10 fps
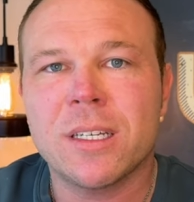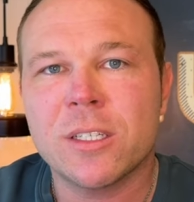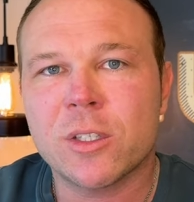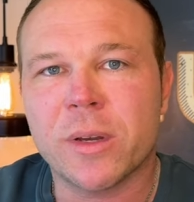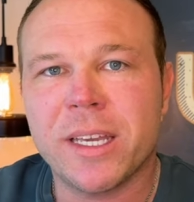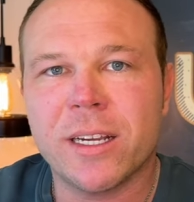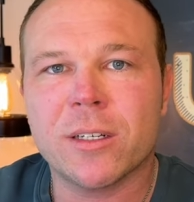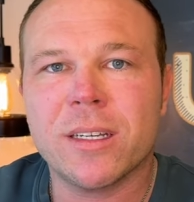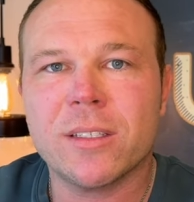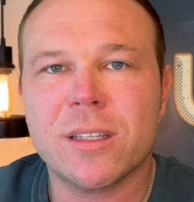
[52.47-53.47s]
So here
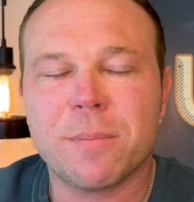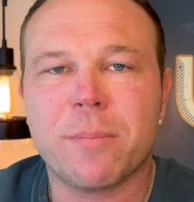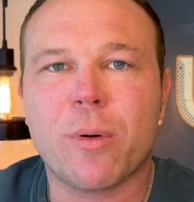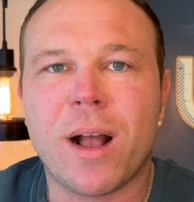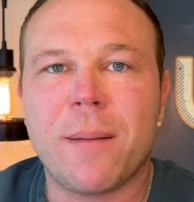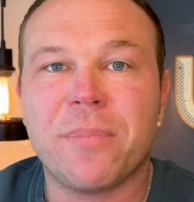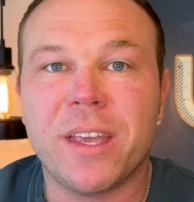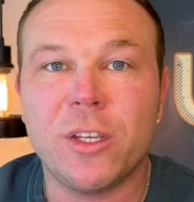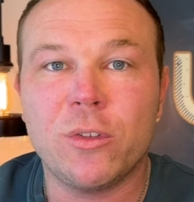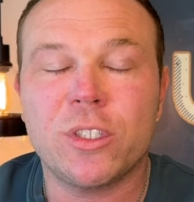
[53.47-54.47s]
is the prompt
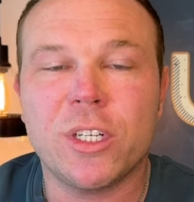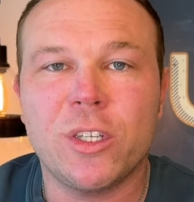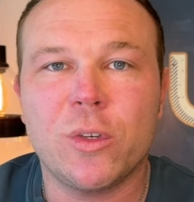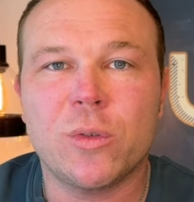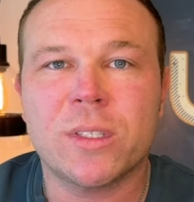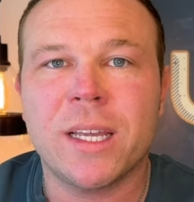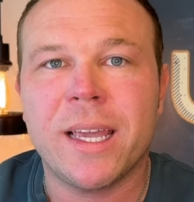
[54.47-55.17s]
that you should use